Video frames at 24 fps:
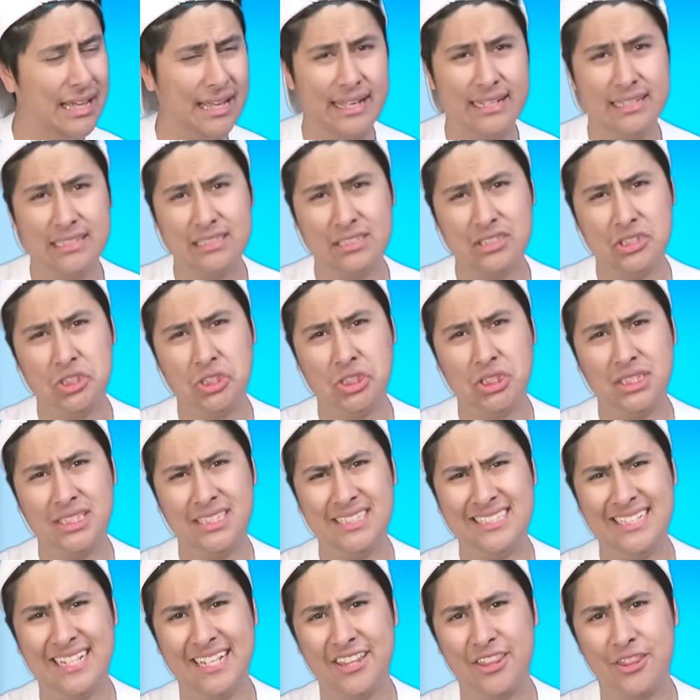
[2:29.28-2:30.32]
High
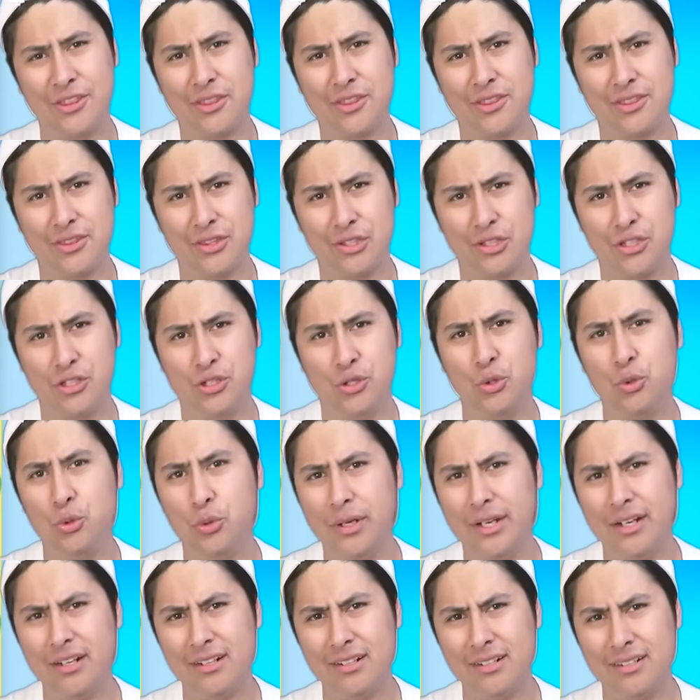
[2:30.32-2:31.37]
school? Like,
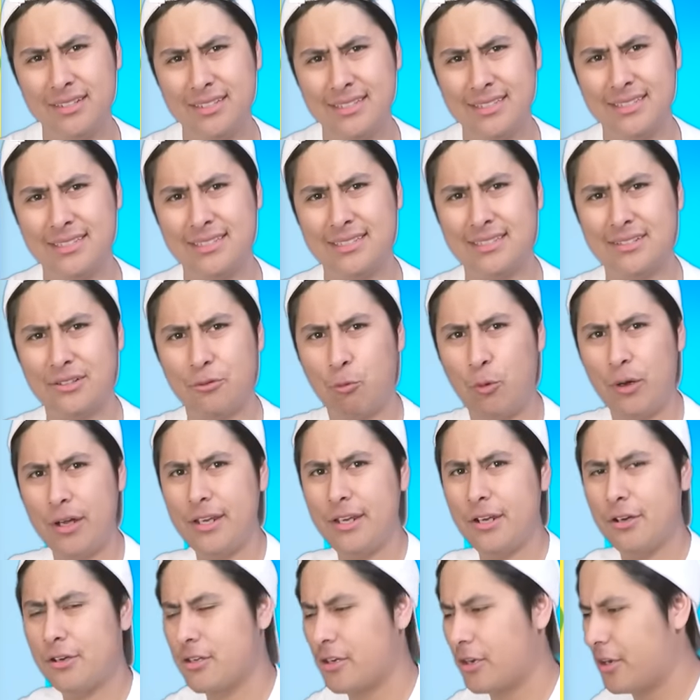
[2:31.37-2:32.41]
two years?
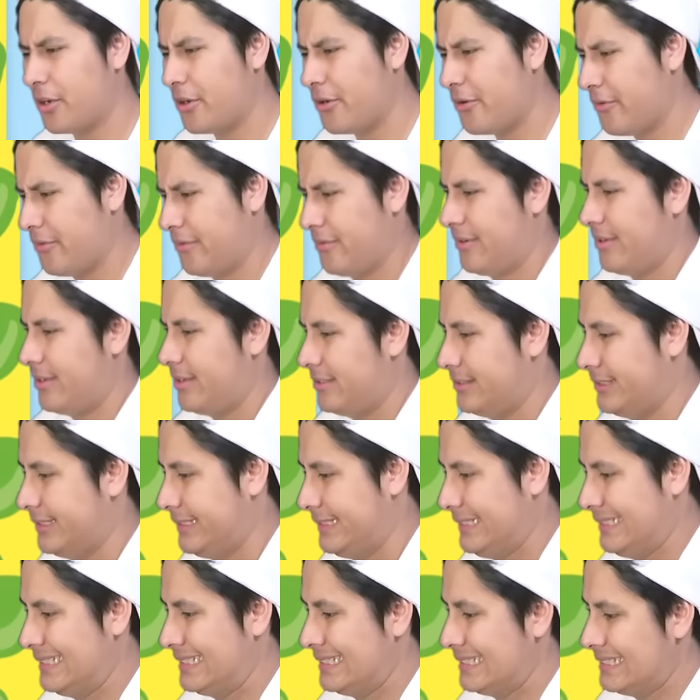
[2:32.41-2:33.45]
One year ago?
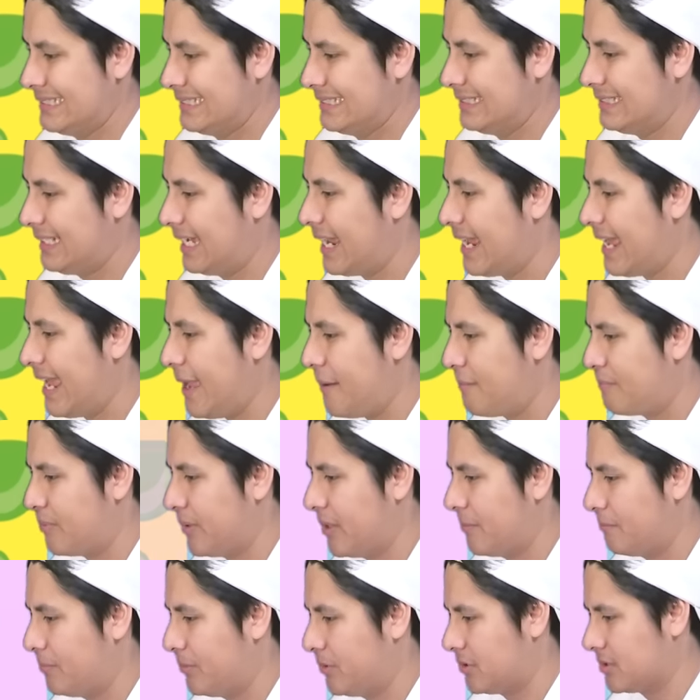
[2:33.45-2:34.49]
I hate
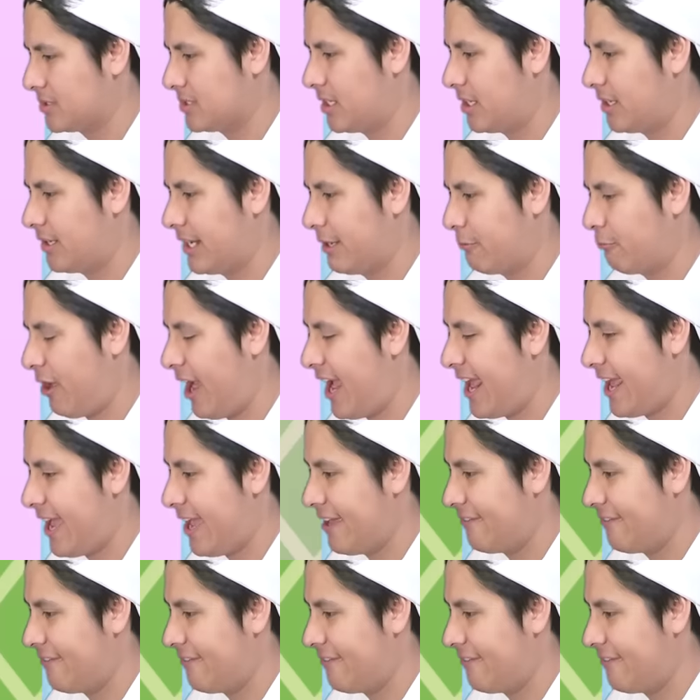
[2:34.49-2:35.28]
pimples! Alright, right